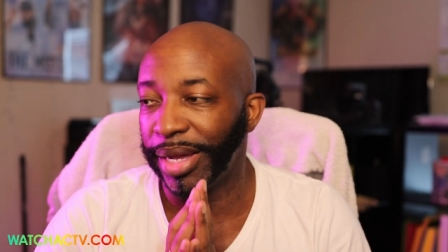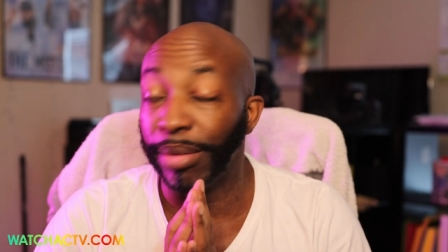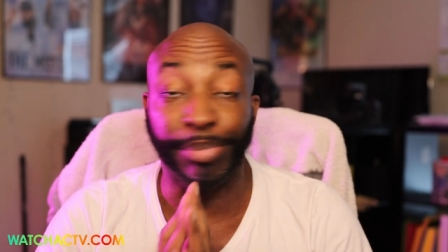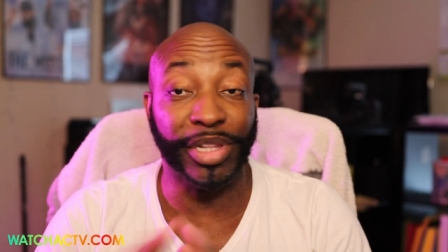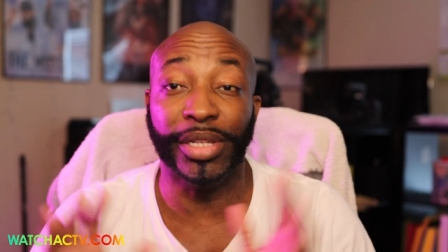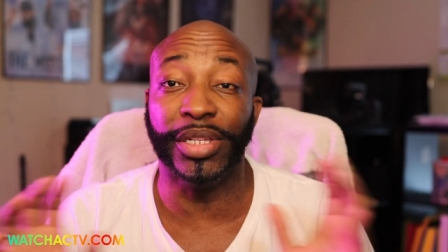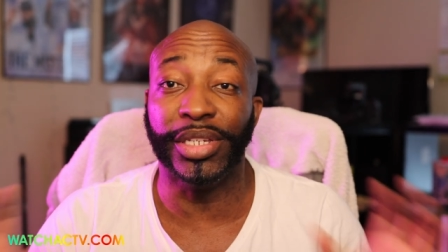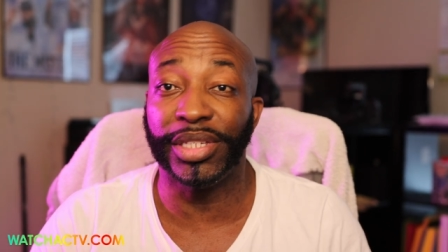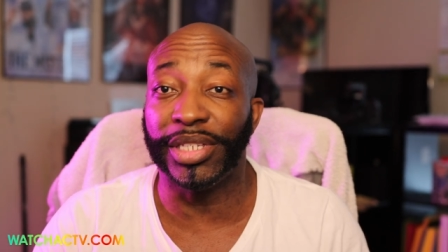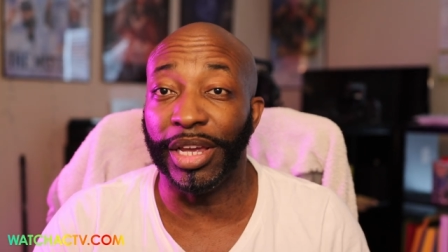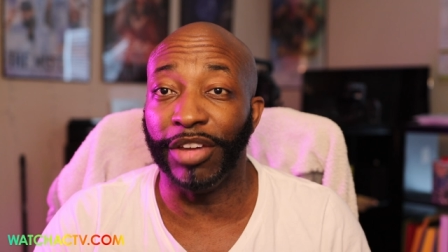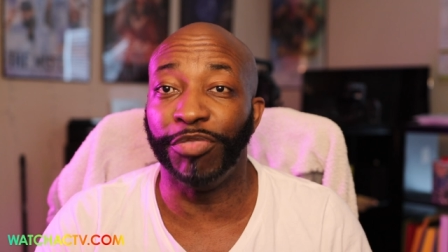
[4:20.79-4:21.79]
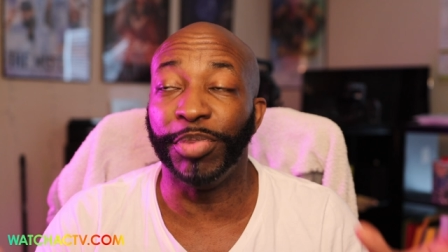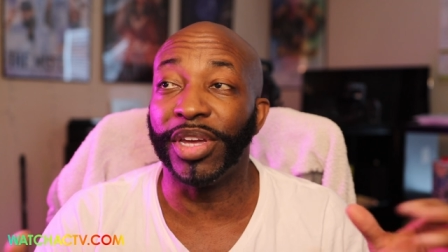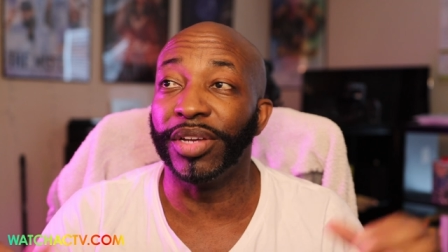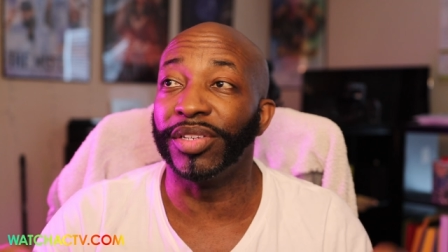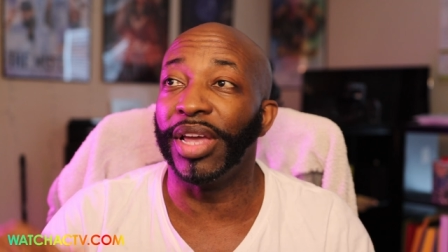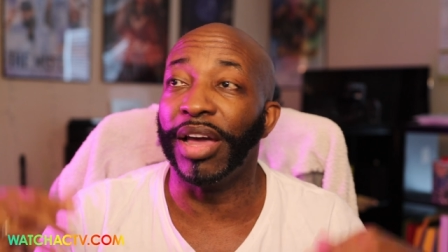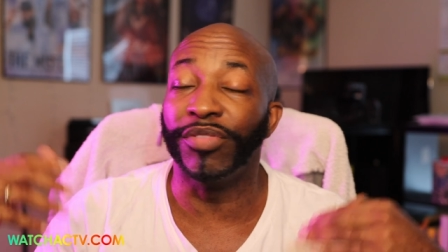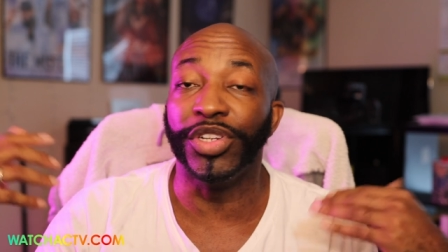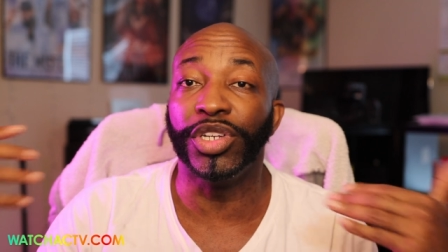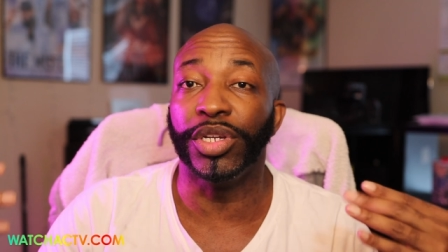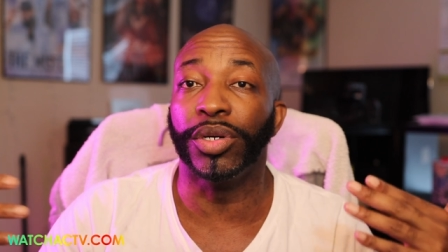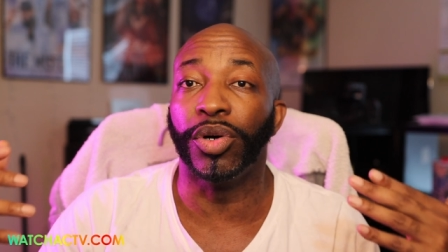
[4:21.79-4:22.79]
completely safe because they have a
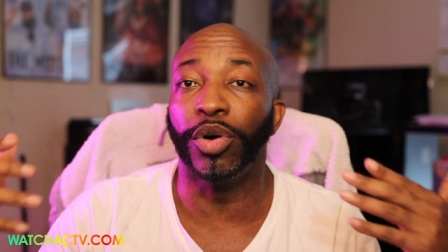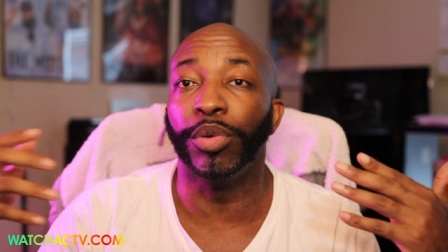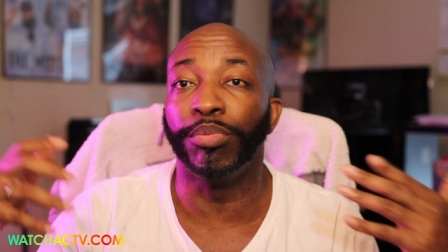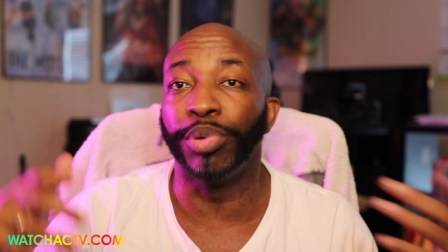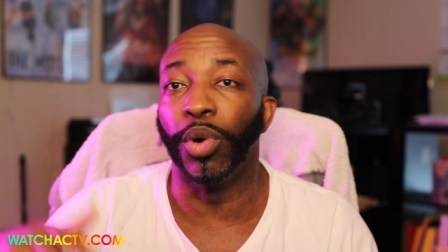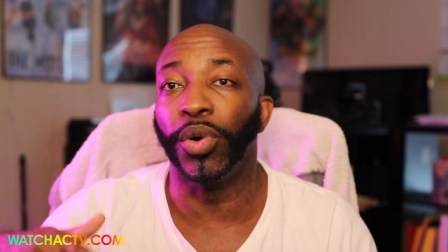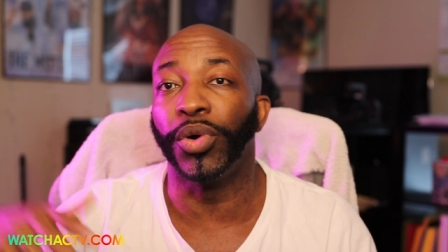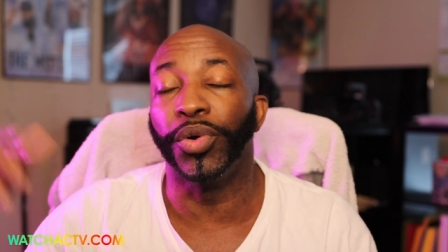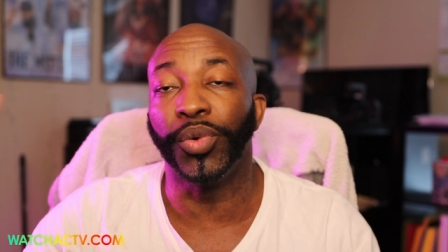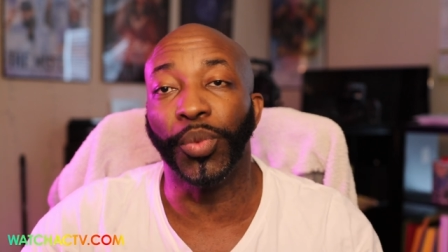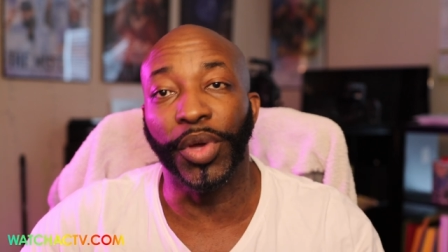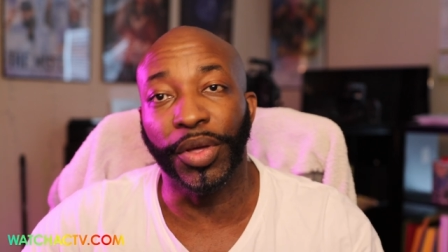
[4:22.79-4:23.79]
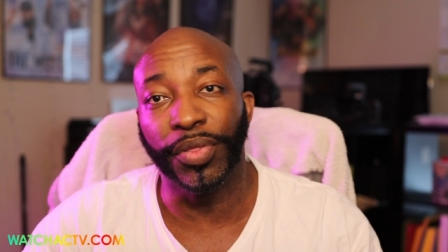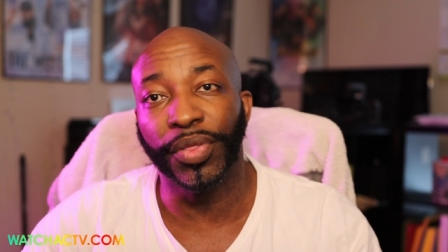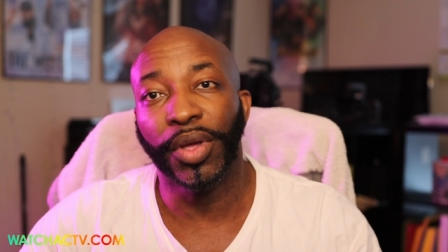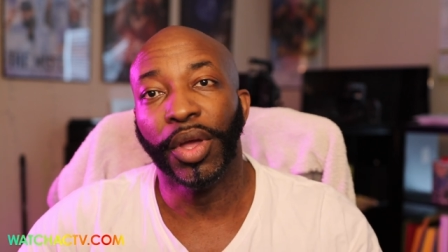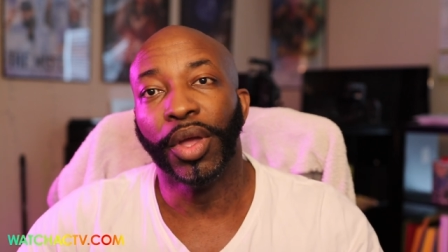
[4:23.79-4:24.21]
deal brokered with,